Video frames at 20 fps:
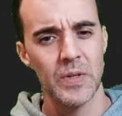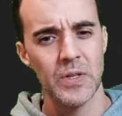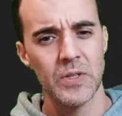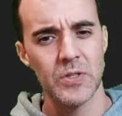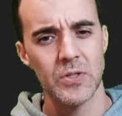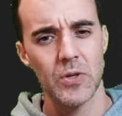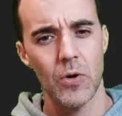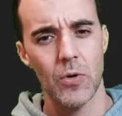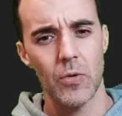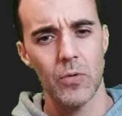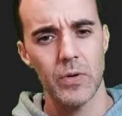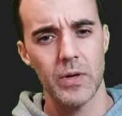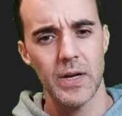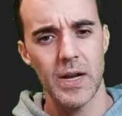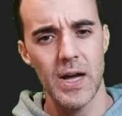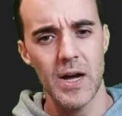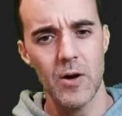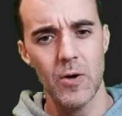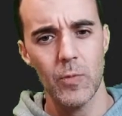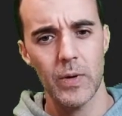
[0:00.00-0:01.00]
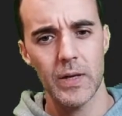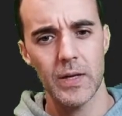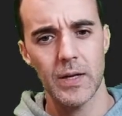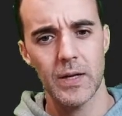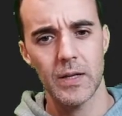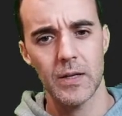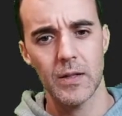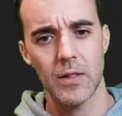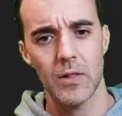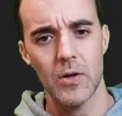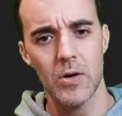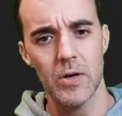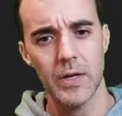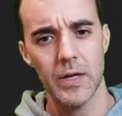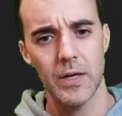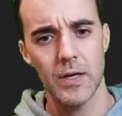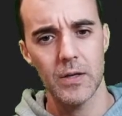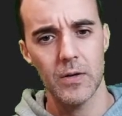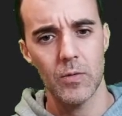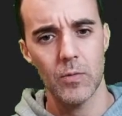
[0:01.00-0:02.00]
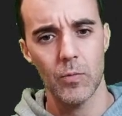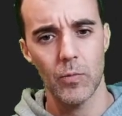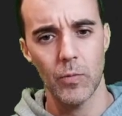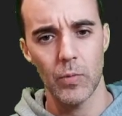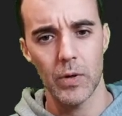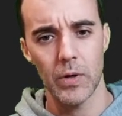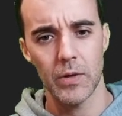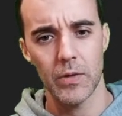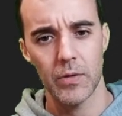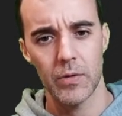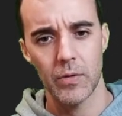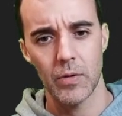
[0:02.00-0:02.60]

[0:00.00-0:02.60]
So now we can log in with